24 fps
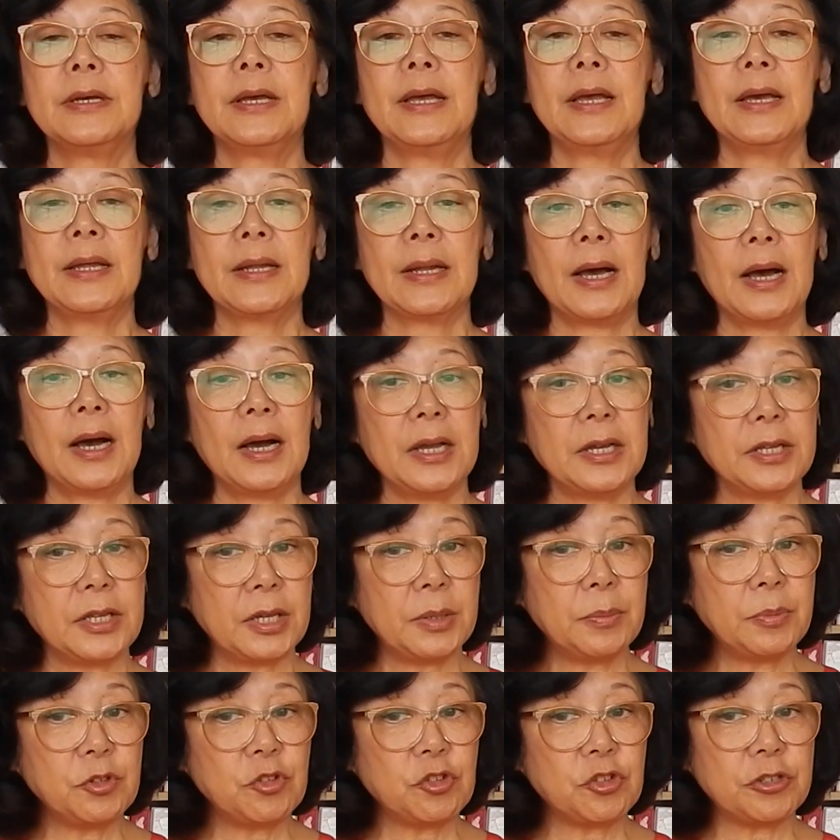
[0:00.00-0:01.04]
At high
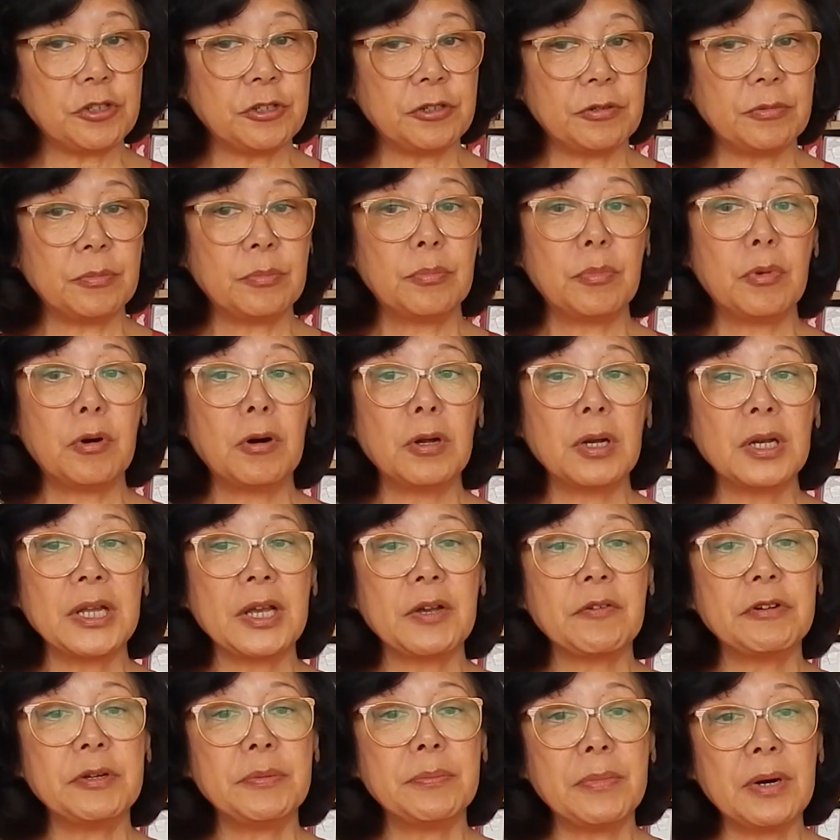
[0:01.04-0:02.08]
temperature, more
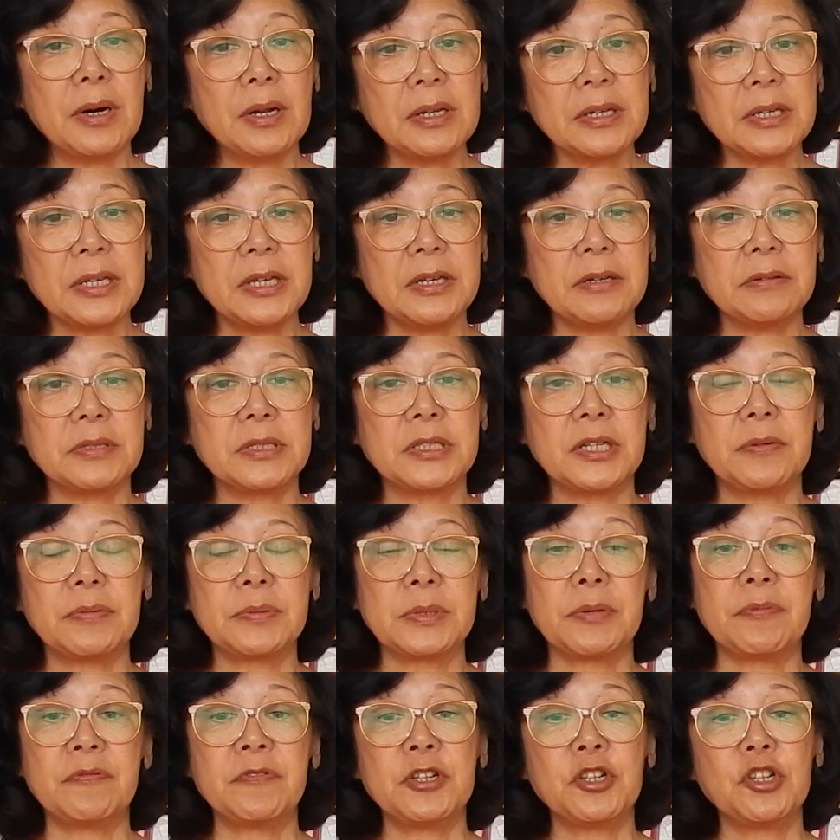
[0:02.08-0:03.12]
liquid molecules have
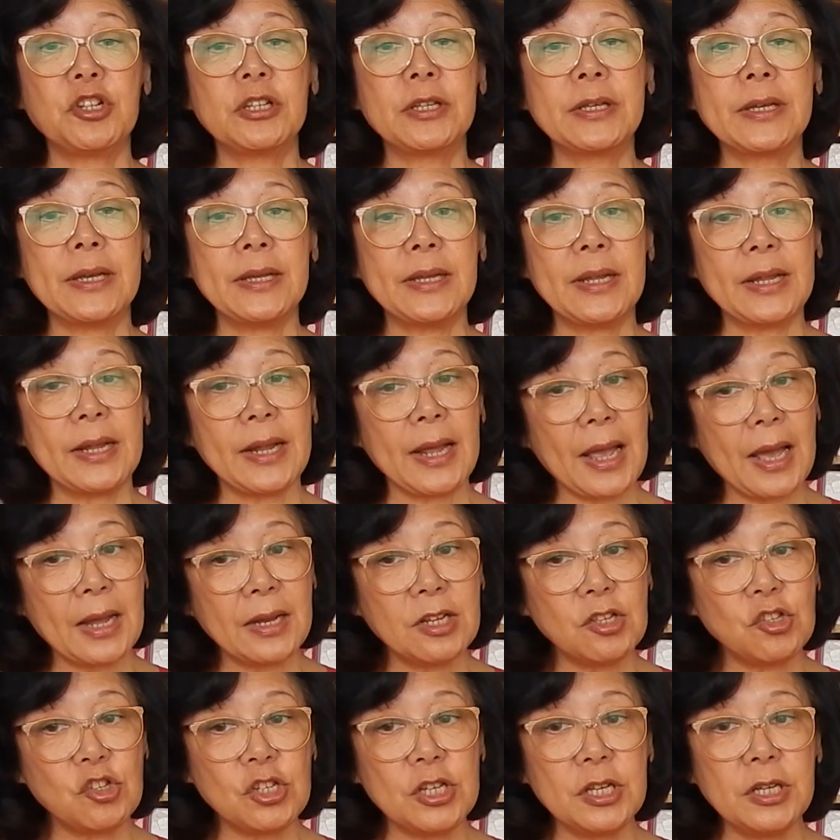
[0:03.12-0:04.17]
sufficient kinetic
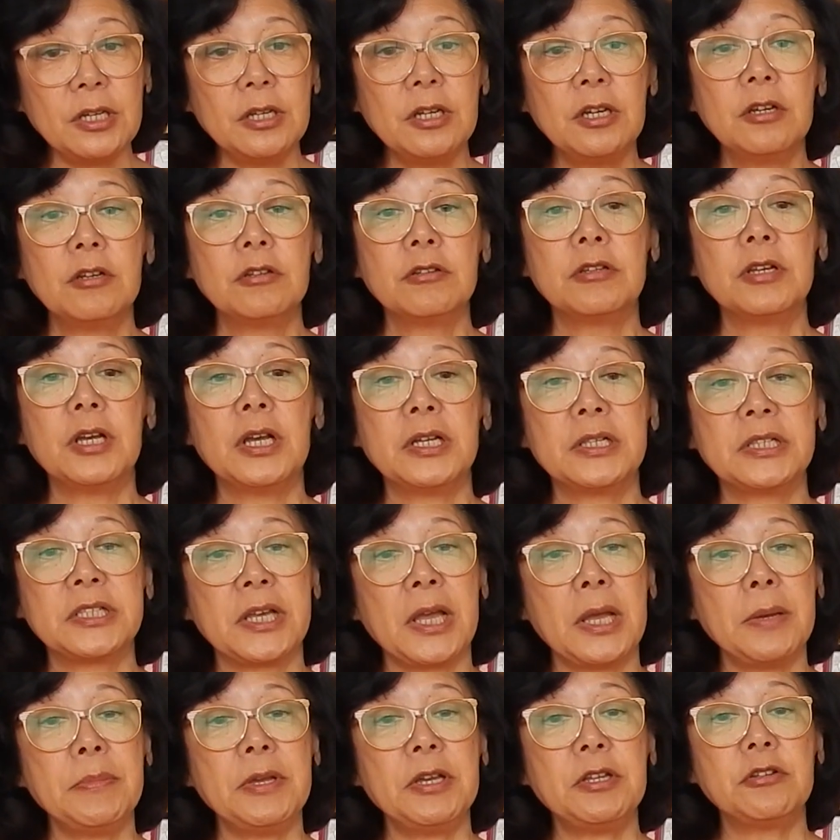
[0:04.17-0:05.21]
energy to
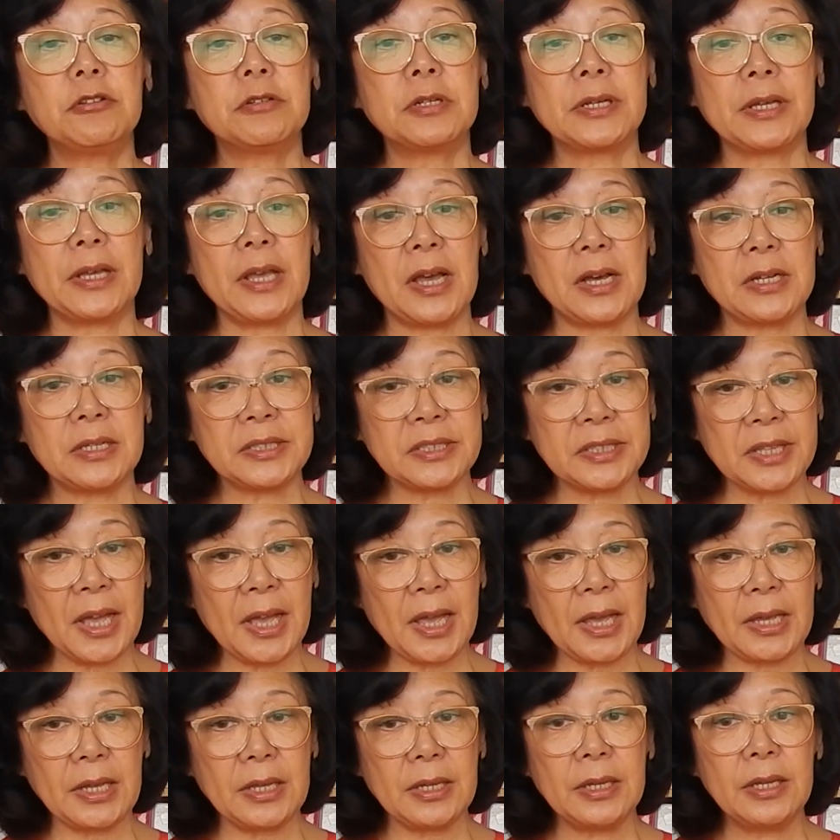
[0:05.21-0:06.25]
escape into the gas
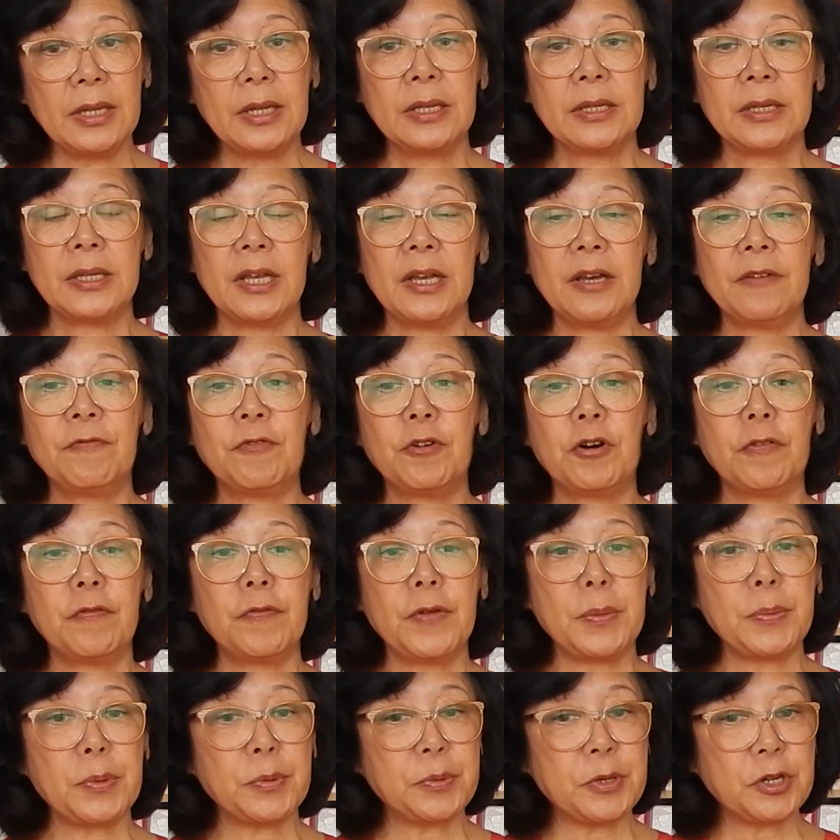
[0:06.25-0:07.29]
state. Therefore,
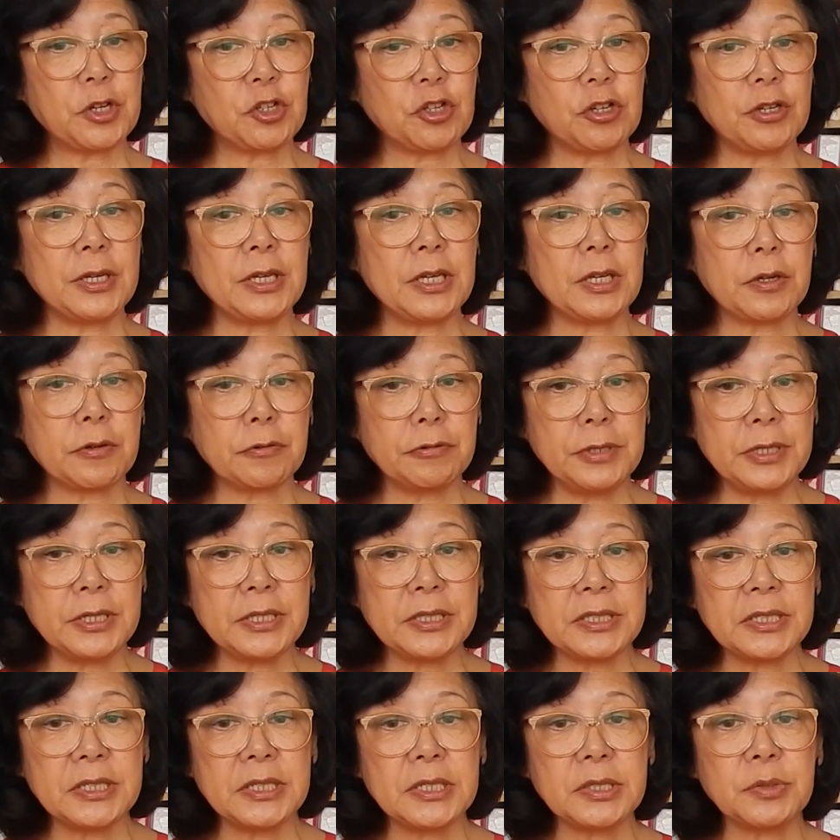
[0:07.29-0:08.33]
vapor pressure
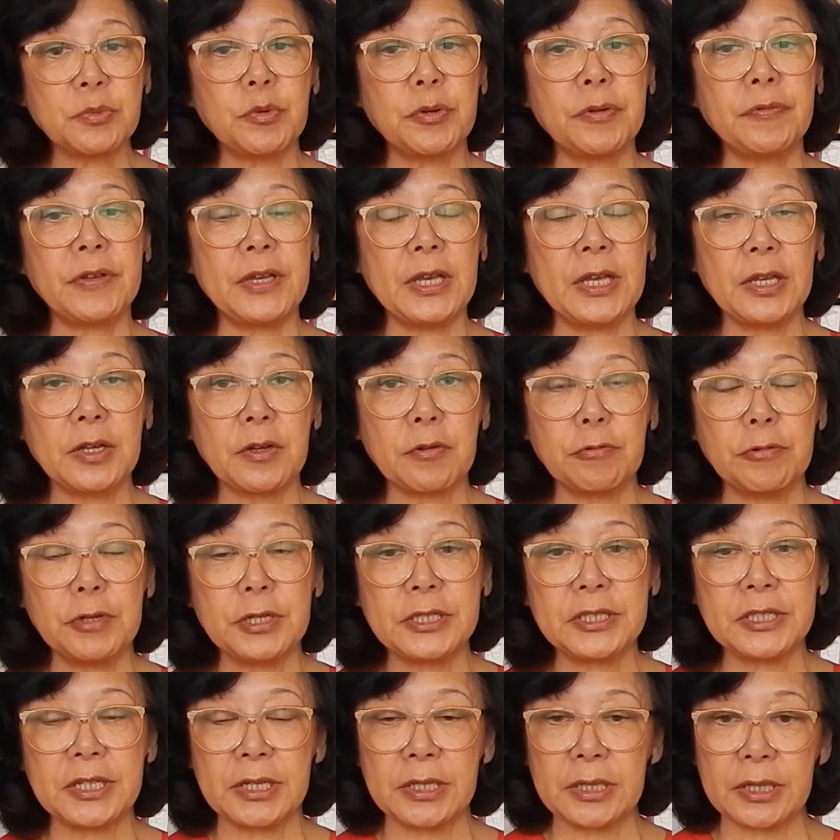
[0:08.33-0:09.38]
increases with
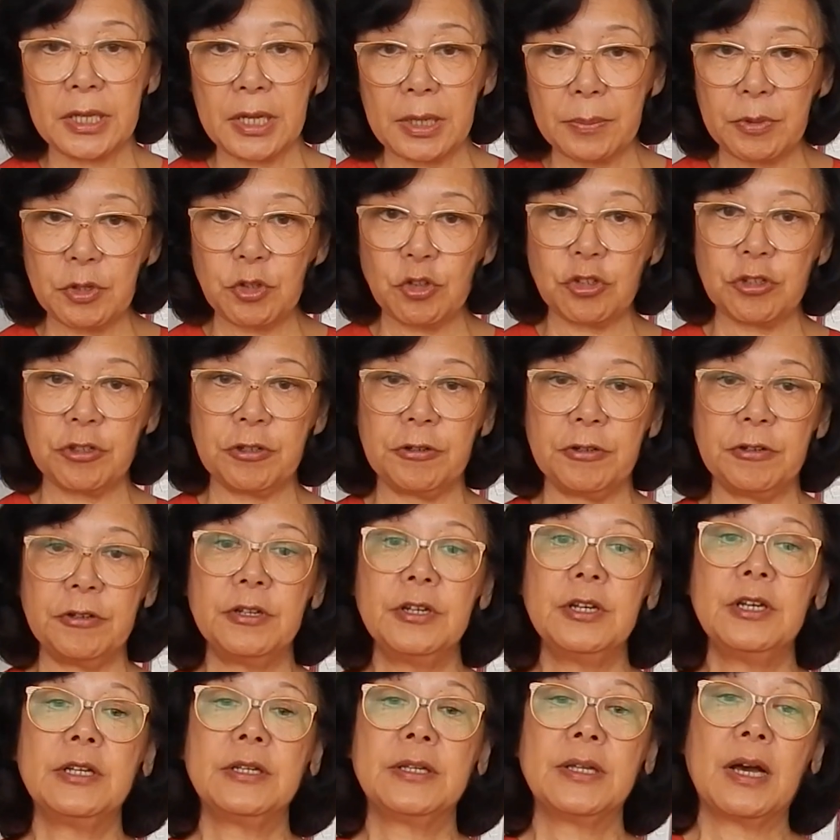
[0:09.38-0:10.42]
increasing temperature.
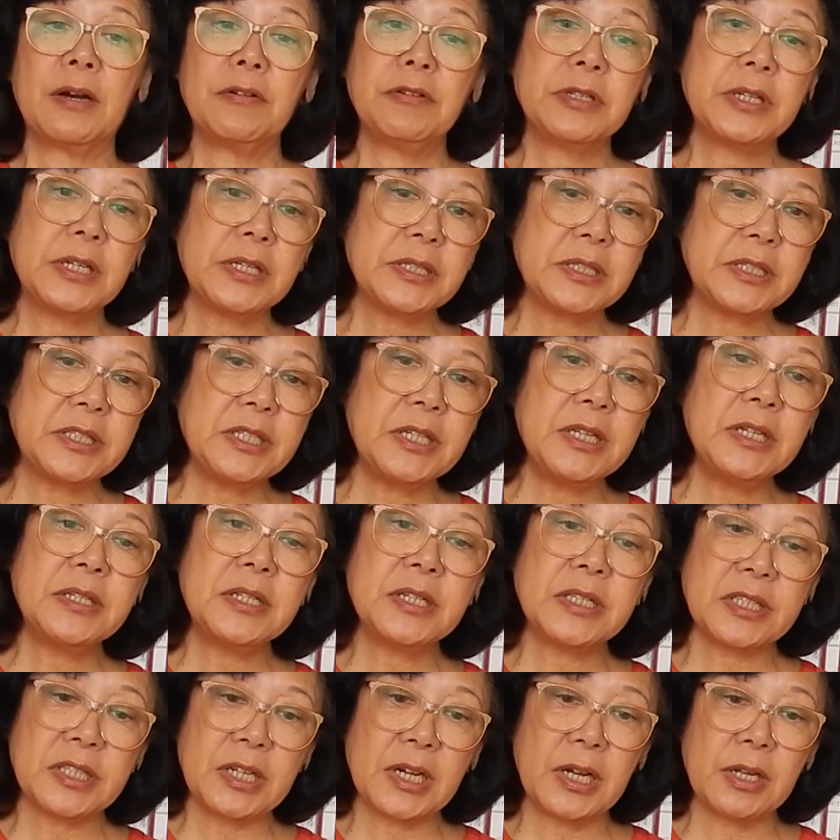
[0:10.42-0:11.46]
Now you can see in
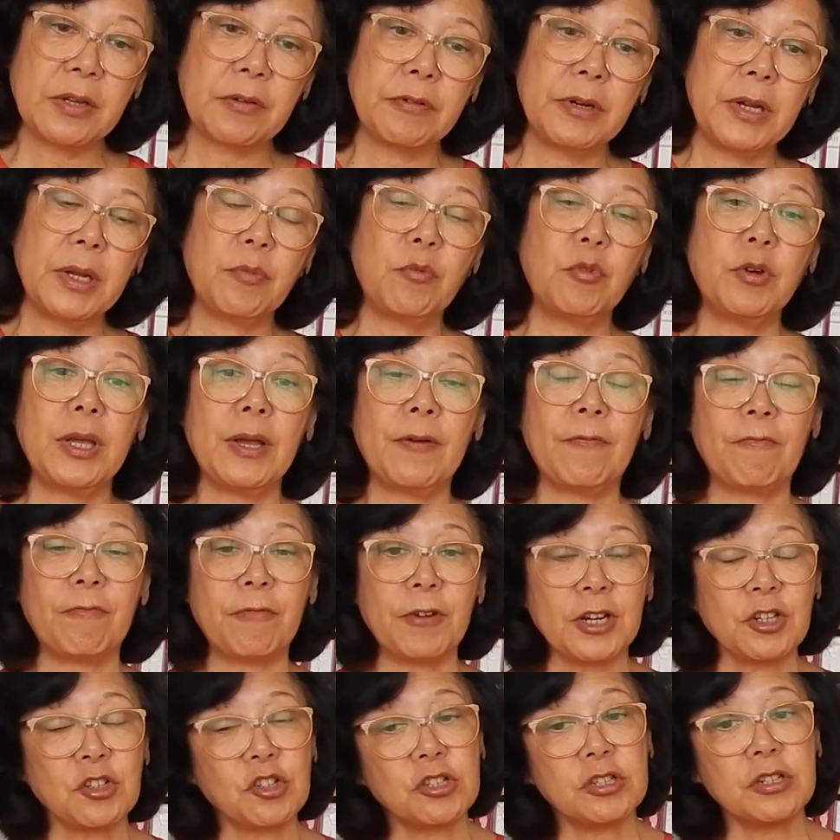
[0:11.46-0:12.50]
this diagram we have
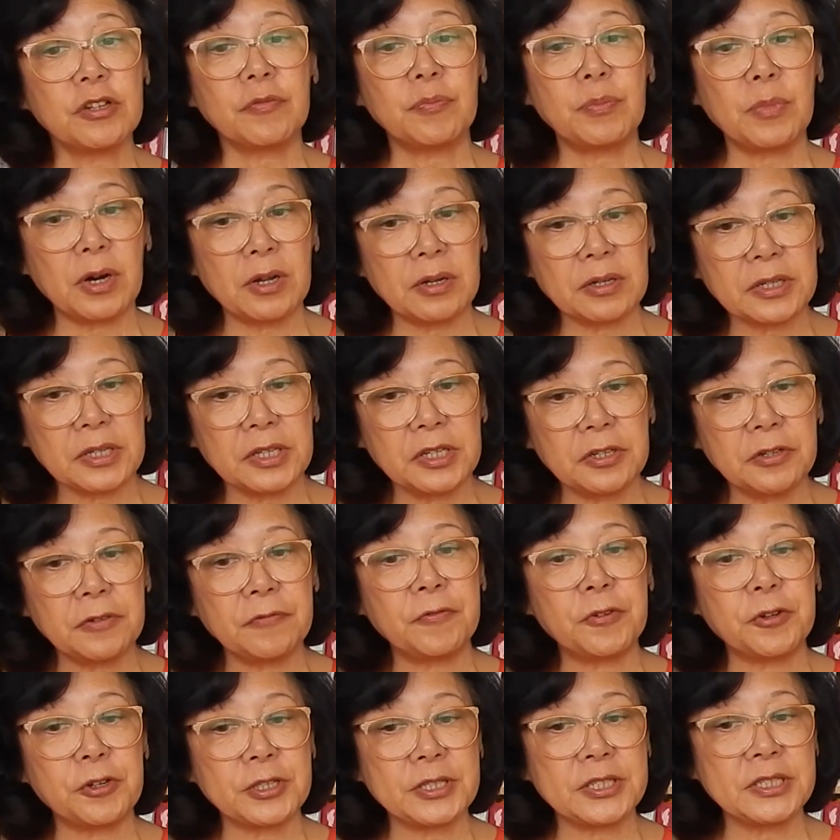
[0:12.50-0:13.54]
fraction of molecule
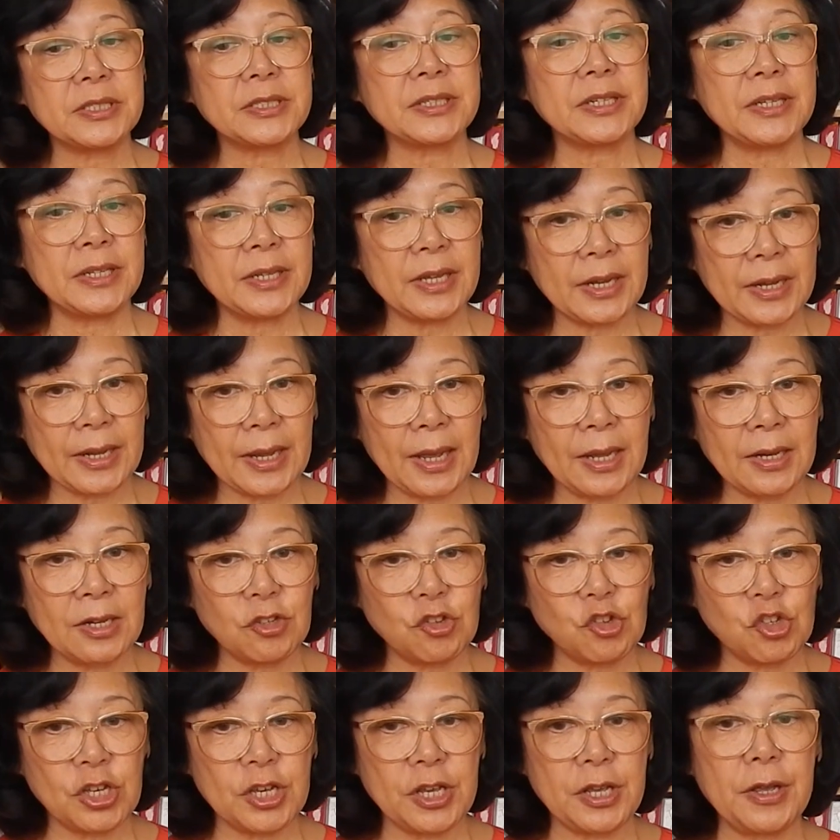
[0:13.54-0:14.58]
versus kinetic
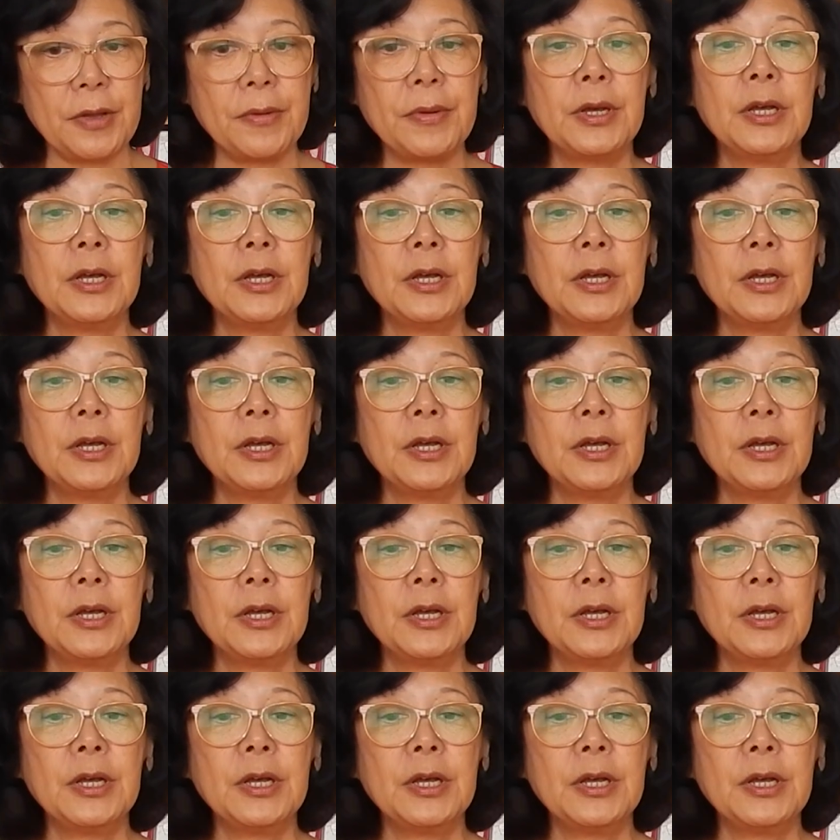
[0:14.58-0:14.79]
energy.